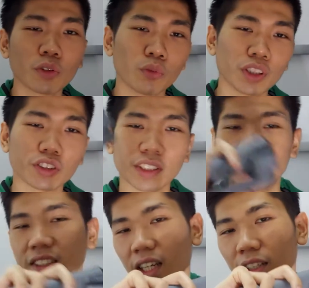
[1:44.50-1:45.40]
which
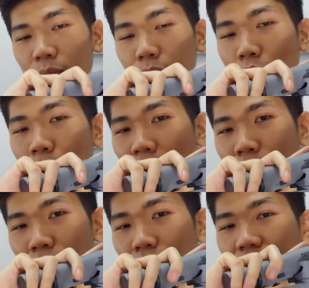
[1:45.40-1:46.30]
is a
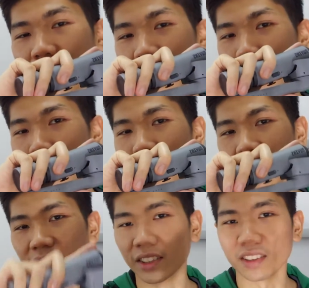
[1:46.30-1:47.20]
mobile phone
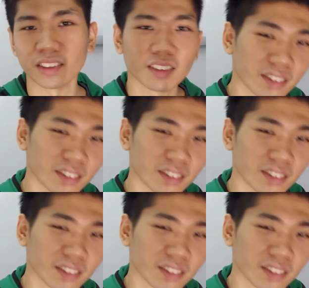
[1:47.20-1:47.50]
stabilizer.